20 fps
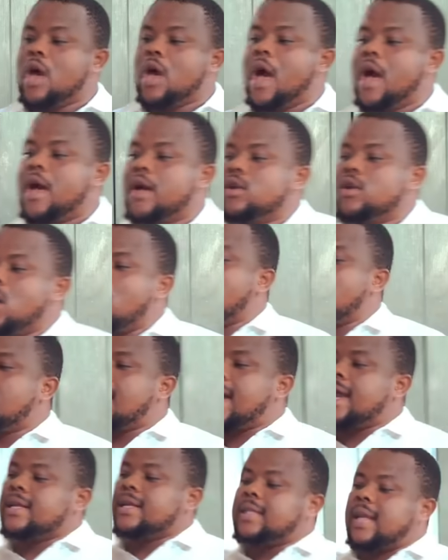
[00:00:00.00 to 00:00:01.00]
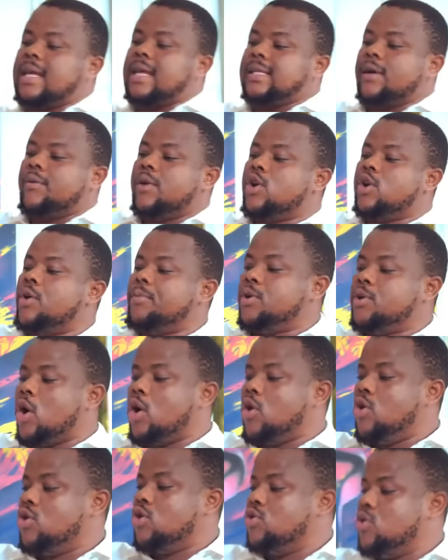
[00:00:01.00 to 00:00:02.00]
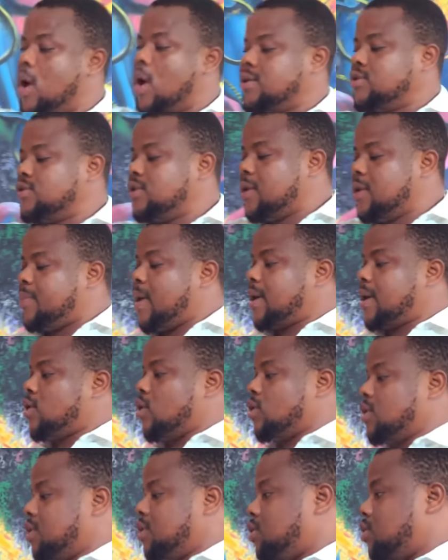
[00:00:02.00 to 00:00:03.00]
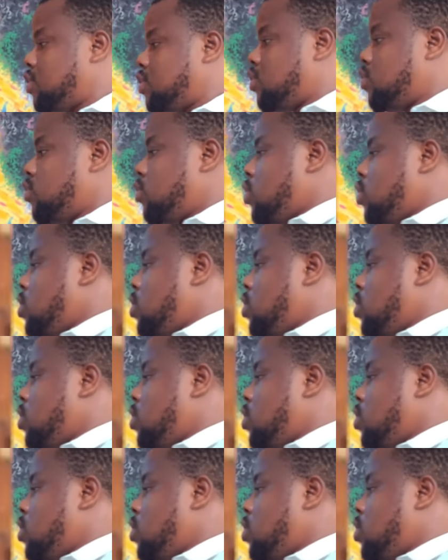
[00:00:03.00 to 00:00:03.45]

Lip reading: Hey, no go carry trouser will not be your own, no, as you depack your teeth.